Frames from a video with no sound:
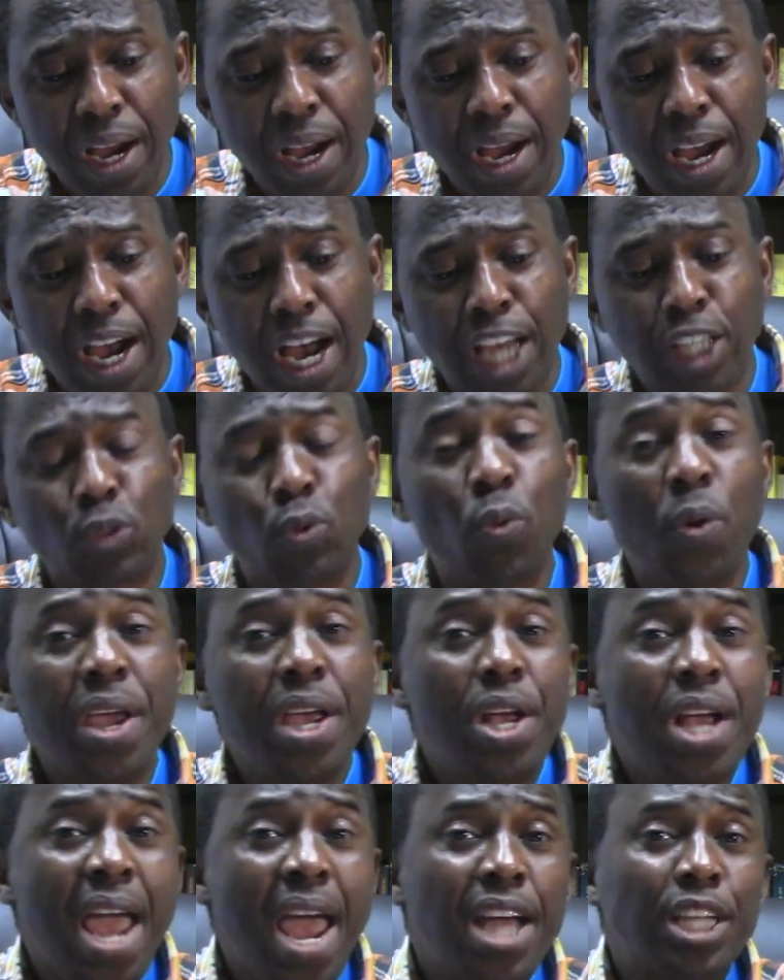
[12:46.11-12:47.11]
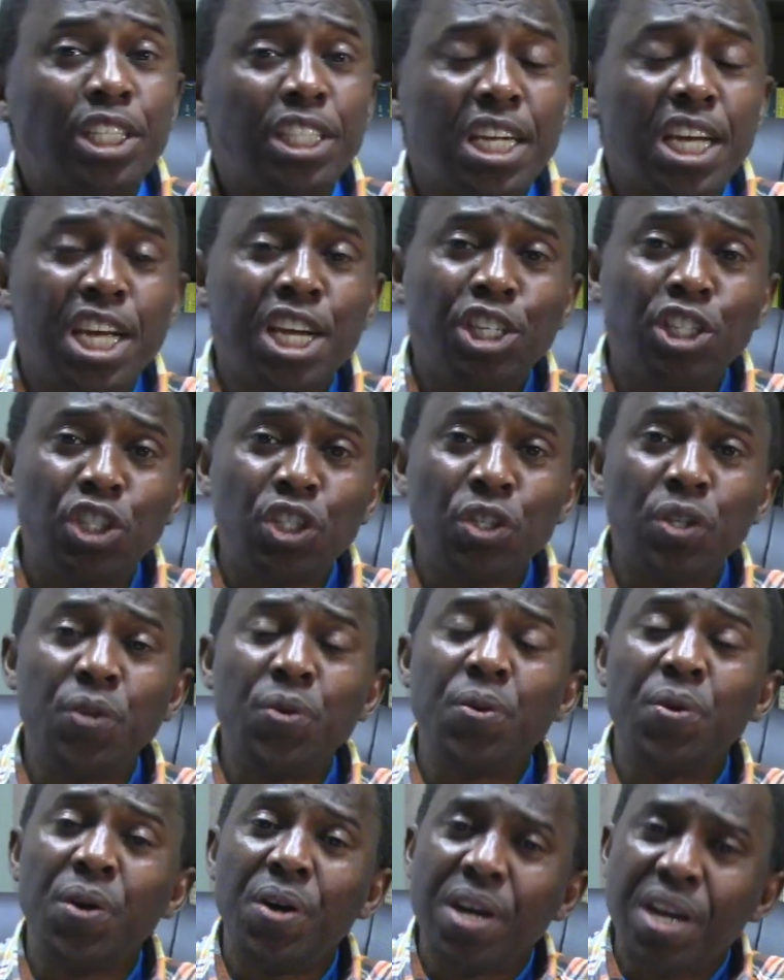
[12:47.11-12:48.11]
as we get
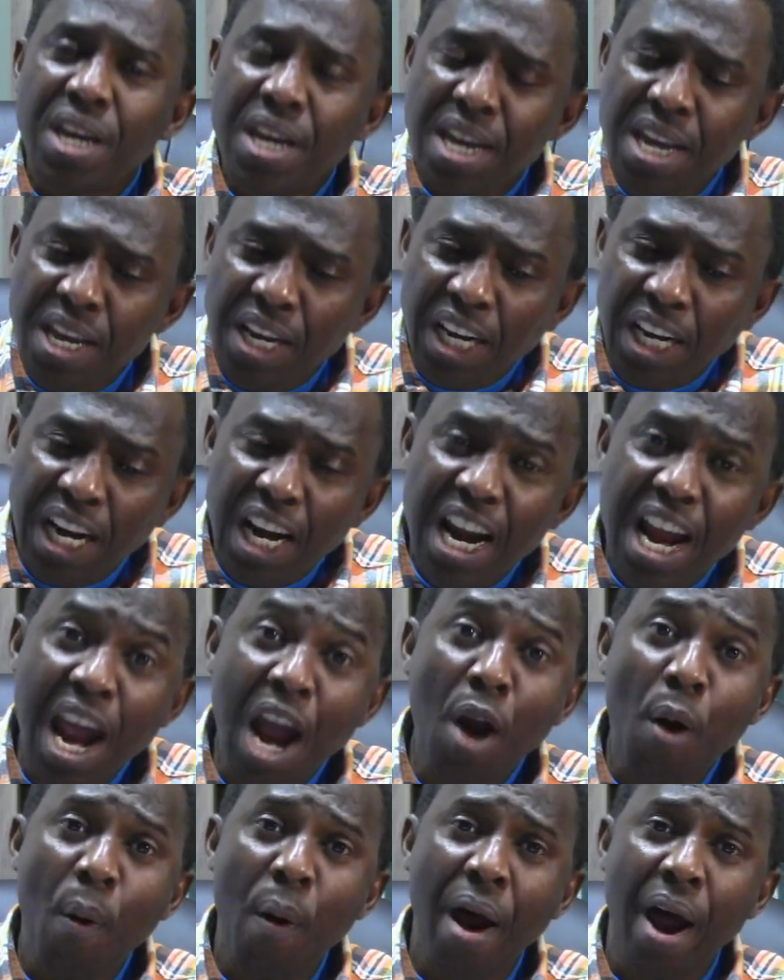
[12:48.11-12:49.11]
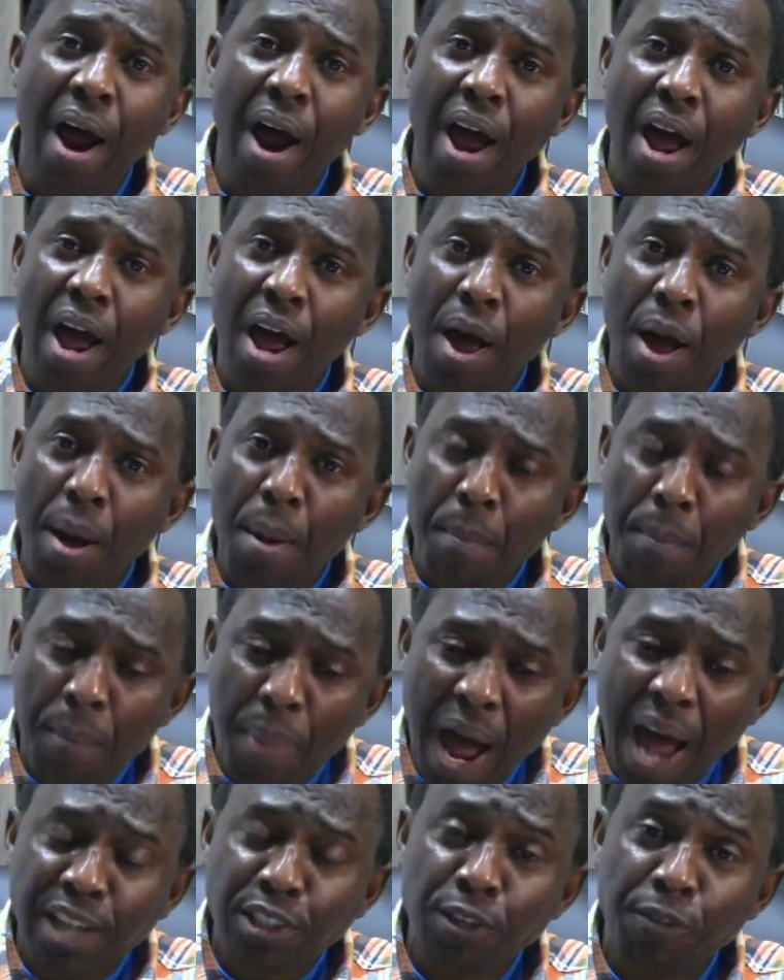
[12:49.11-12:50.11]
into a clearer
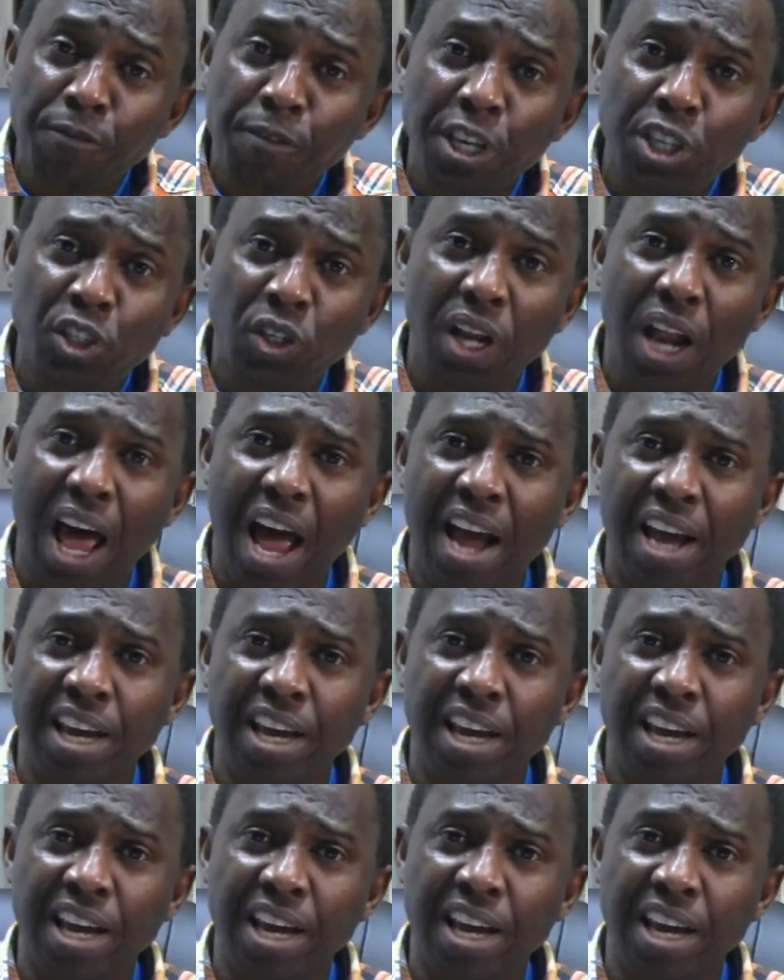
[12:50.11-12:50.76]
part of his life.